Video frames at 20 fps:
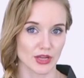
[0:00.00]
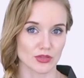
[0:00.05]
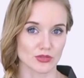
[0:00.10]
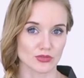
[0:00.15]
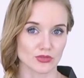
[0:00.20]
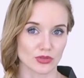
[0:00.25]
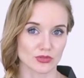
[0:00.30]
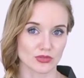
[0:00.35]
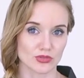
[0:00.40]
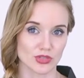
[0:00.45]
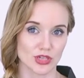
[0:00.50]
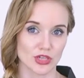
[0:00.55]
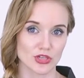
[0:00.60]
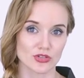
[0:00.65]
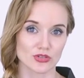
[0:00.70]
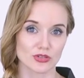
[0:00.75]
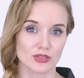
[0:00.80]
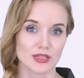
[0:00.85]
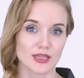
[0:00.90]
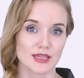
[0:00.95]
control
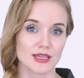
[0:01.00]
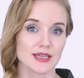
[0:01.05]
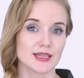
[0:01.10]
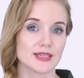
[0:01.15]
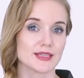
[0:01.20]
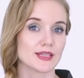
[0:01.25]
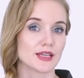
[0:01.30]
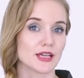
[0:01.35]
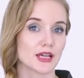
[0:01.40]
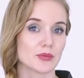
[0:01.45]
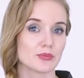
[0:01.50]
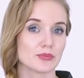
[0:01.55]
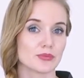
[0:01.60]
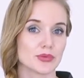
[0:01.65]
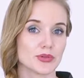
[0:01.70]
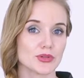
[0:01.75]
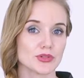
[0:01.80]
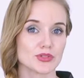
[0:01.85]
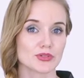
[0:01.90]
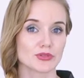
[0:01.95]
station is a
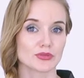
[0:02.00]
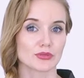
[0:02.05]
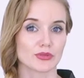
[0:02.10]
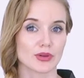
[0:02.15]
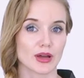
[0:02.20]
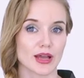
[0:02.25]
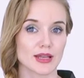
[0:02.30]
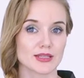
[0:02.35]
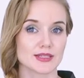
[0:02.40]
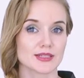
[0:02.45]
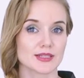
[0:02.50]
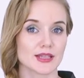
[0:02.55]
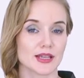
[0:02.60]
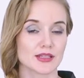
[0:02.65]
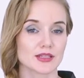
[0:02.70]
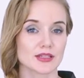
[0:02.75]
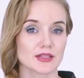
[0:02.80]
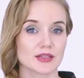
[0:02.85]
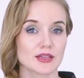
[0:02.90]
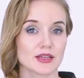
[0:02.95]
computerized
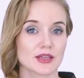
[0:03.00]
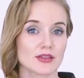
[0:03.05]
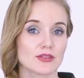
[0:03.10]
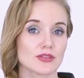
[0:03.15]
center